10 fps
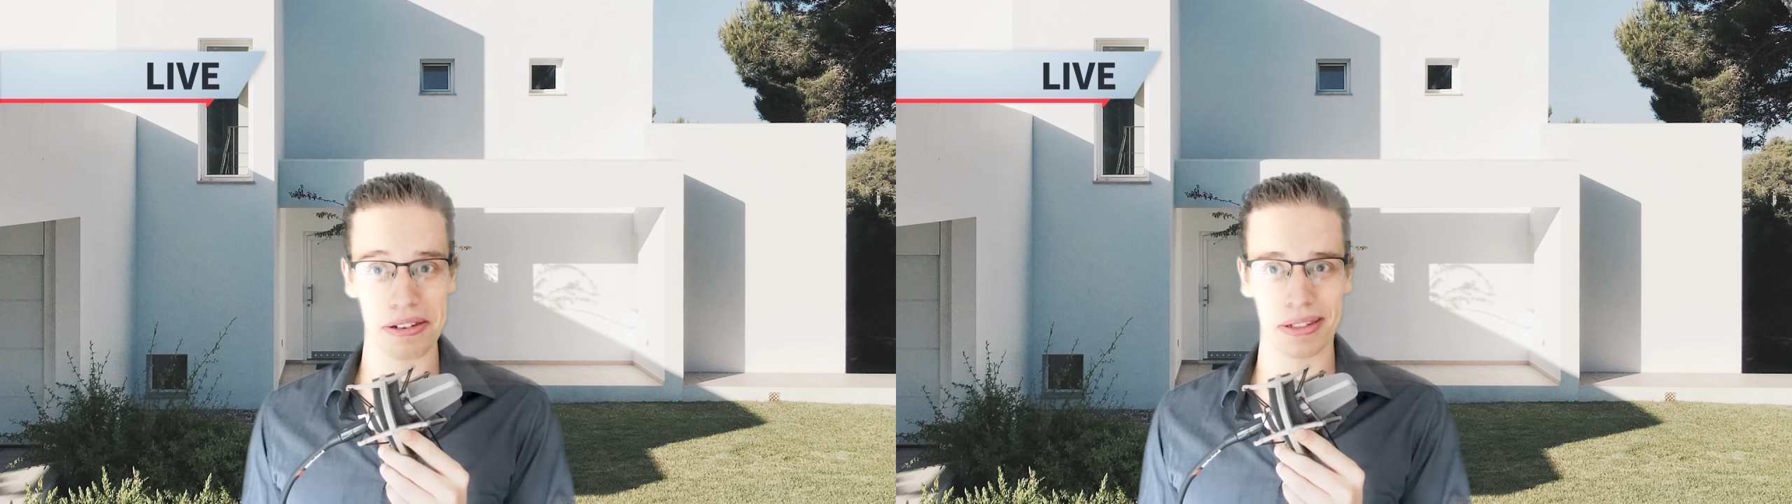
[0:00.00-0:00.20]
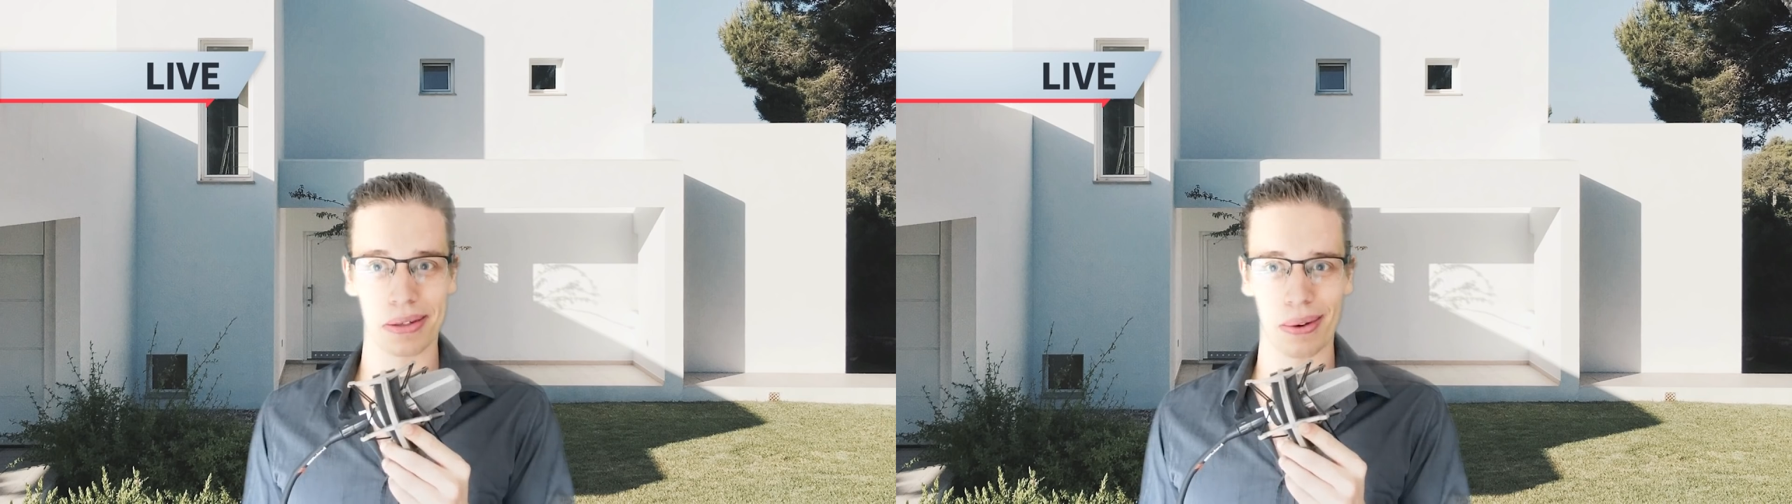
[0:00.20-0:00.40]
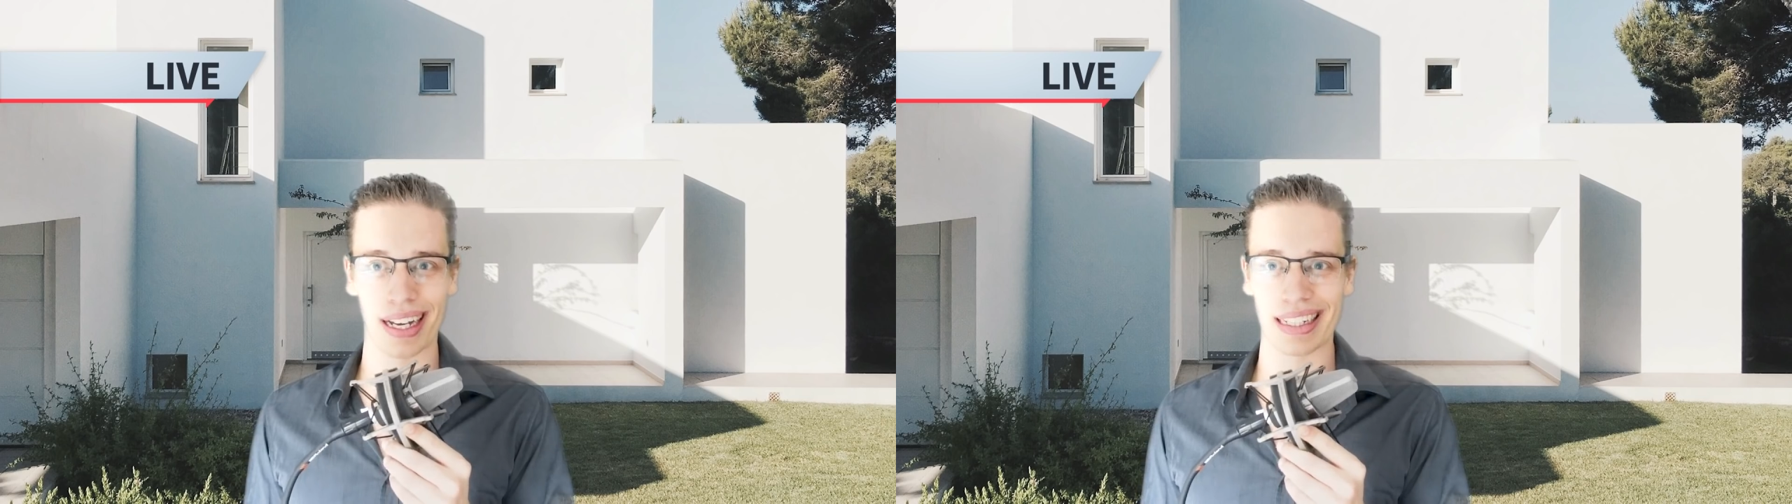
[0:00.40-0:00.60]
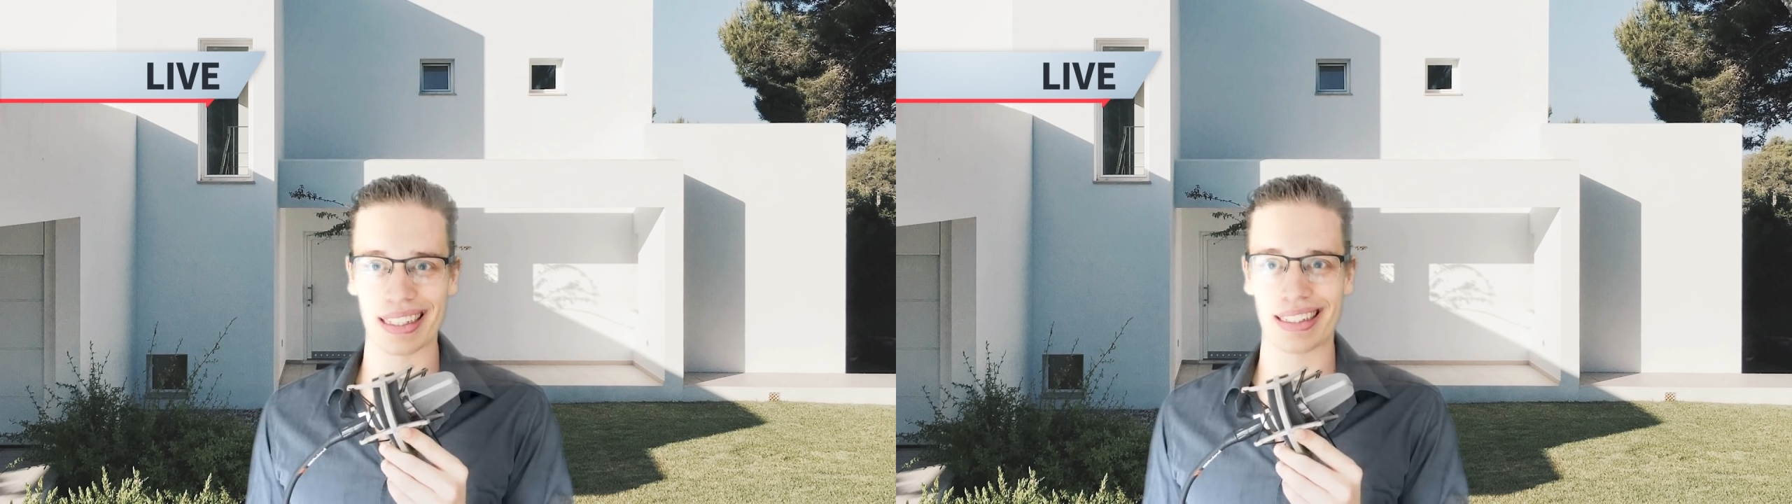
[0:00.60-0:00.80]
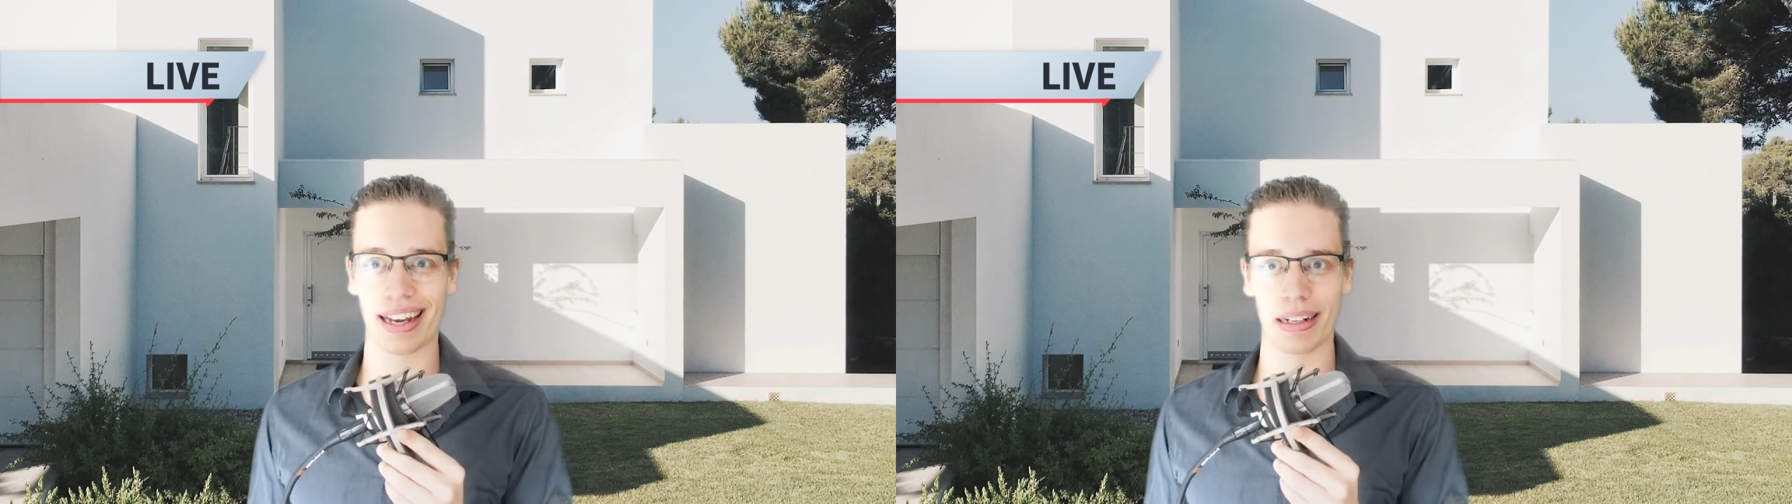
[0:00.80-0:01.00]
was quite
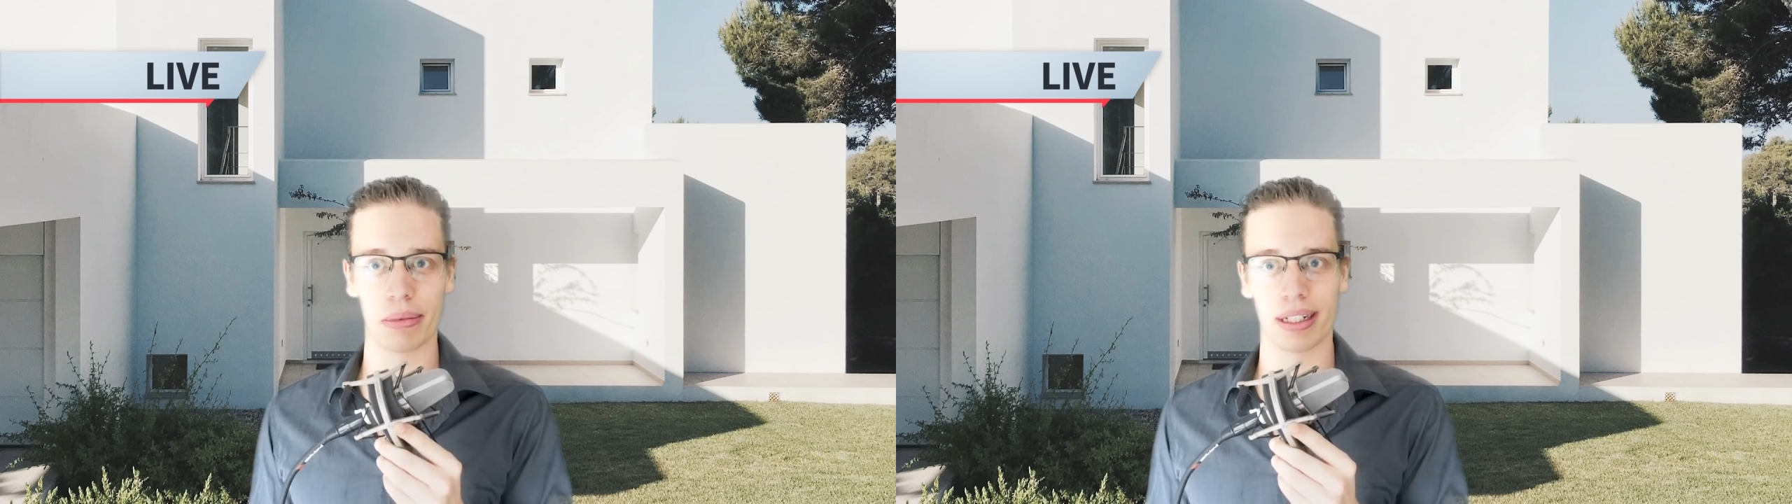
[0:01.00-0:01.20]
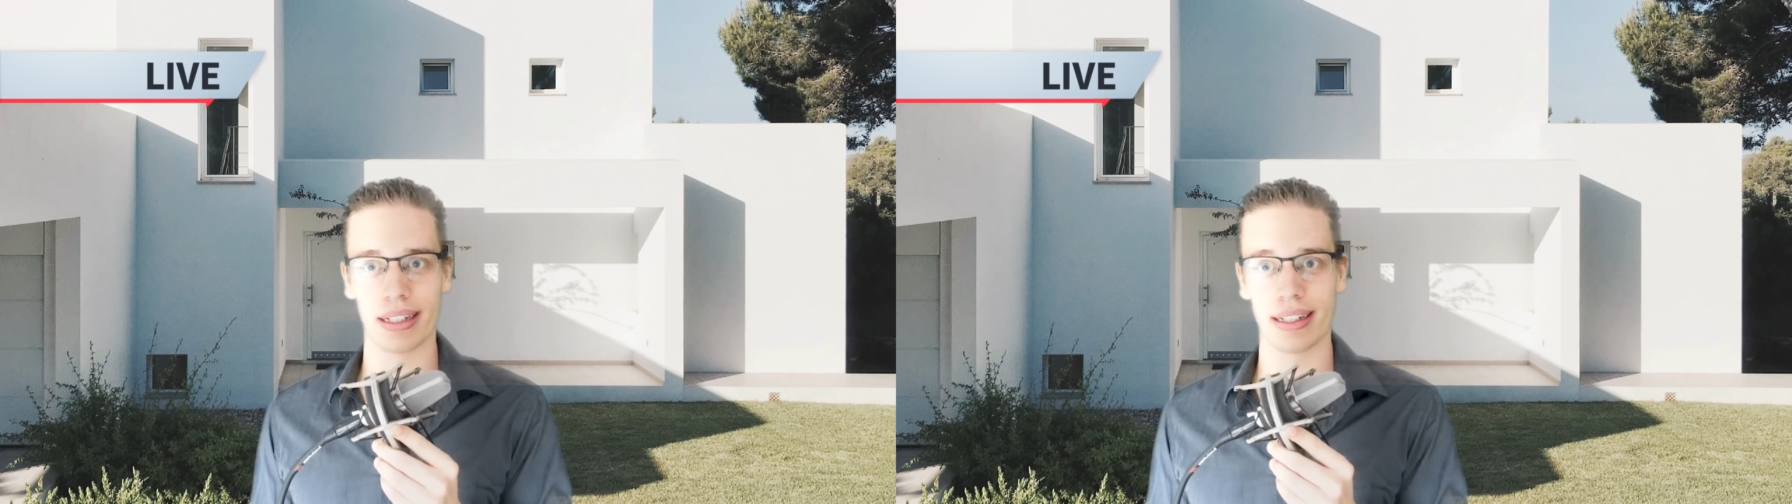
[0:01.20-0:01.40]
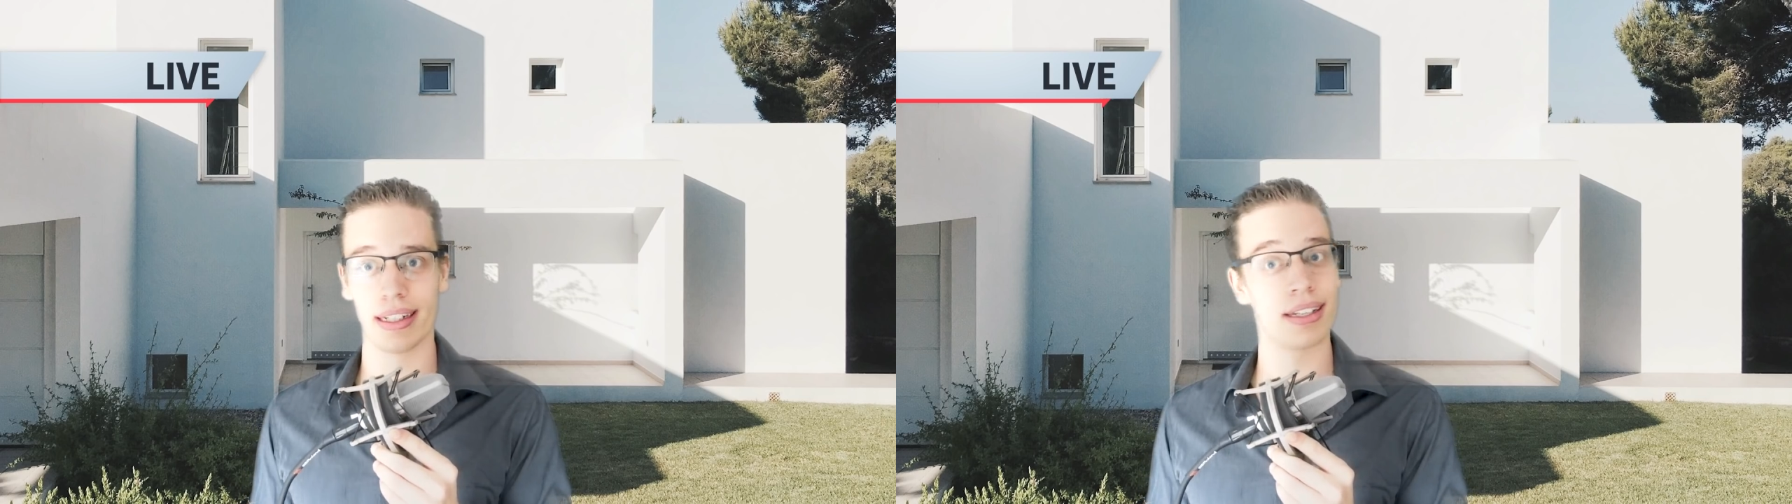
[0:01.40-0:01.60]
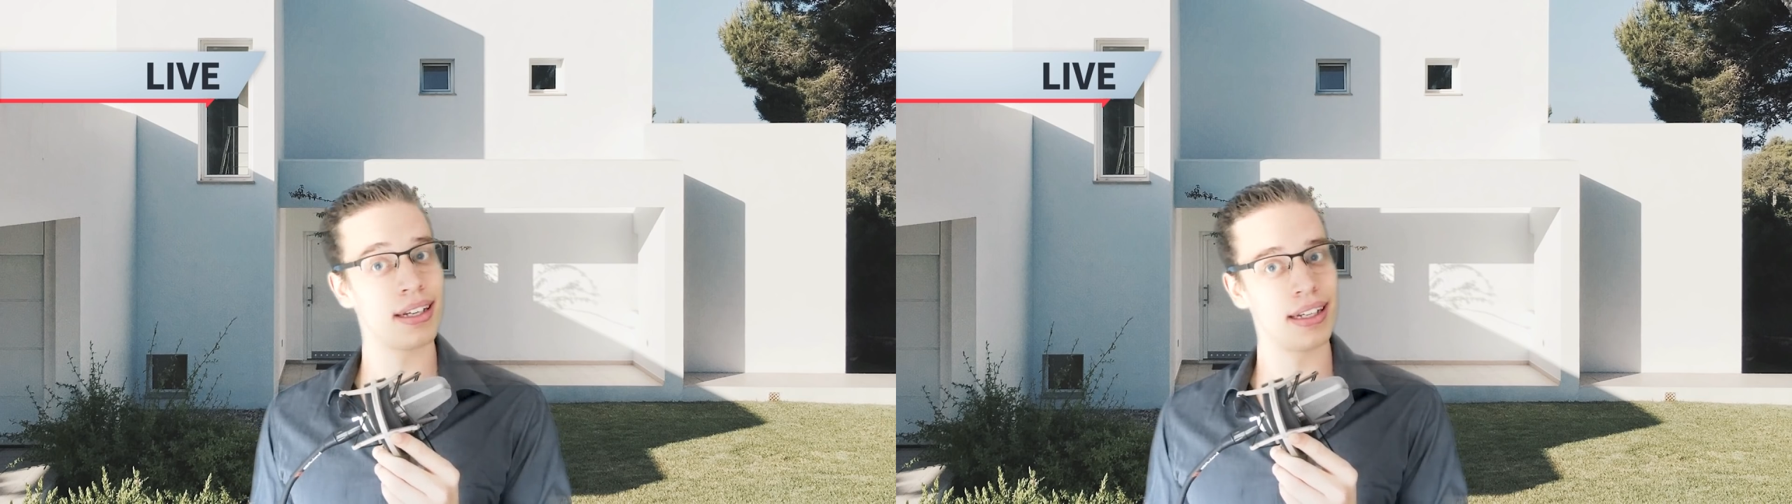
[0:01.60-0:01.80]
the statement indeed.